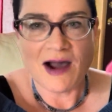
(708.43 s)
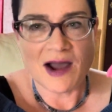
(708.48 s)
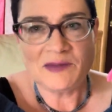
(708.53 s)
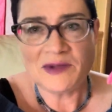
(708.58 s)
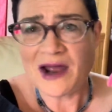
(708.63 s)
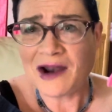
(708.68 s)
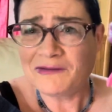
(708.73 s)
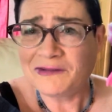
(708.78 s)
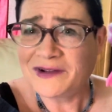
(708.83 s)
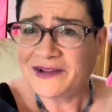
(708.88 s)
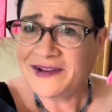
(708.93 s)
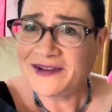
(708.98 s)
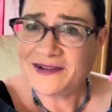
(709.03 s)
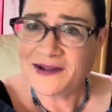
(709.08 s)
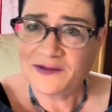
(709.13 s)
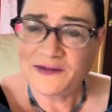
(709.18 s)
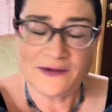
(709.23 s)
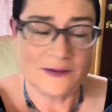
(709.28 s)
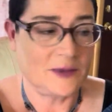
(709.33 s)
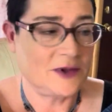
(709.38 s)
Now, I'm not
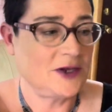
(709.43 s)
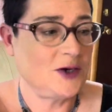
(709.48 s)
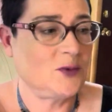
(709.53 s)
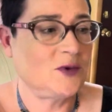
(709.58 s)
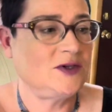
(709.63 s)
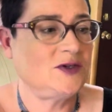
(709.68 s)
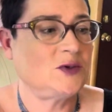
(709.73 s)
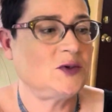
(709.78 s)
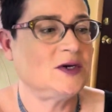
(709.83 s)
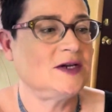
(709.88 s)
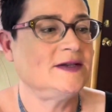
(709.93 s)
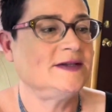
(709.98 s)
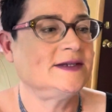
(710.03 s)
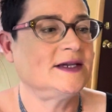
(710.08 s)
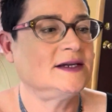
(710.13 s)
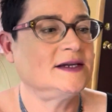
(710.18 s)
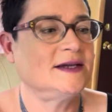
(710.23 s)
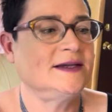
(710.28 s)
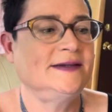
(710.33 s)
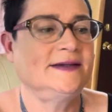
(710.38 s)
really that familiar with
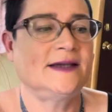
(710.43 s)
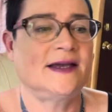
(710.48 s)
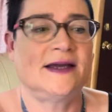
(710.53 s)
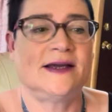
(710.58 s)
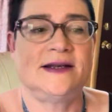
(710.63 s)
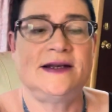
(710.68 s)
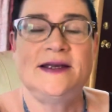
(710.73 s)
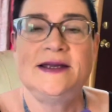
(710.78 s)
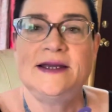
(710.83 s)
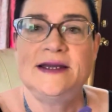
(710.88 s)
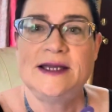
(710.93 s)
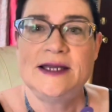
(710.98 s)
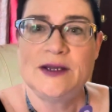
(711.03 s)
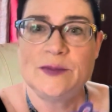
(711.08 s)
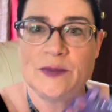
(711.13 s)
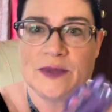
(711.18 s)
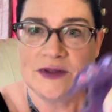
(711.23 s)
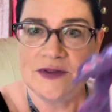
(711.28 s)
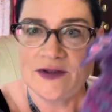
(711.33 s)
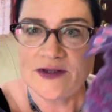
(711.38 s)
toys, like I said,
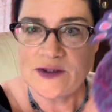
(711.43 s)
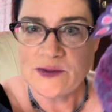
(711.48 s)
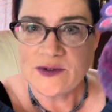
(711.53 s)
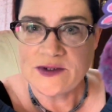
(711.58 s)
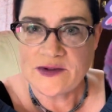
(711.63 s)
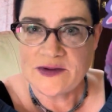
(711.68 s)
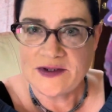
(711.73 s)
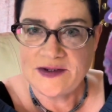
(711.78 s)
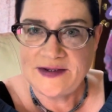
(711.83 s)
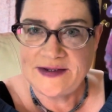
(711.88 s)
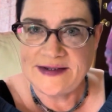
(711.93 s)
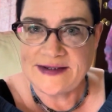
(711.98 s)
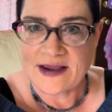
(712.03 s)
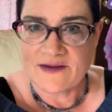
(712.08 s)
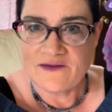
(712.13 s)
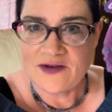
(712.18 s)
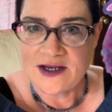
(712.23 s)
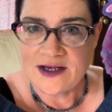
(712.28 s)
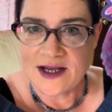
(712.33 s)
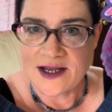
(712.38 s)
but this was only
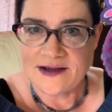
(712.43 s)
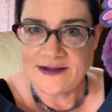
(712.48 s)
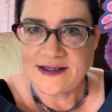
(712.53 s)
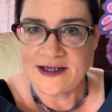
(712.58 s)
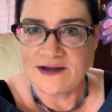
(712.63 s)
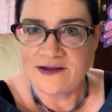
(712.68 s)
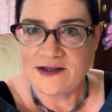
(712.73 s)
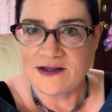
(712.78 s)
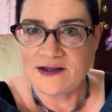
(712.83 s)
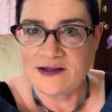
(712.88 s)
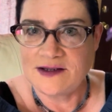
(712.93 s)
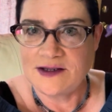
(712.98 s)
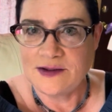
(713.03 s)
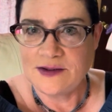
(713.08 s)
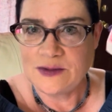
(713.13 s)
79 cents.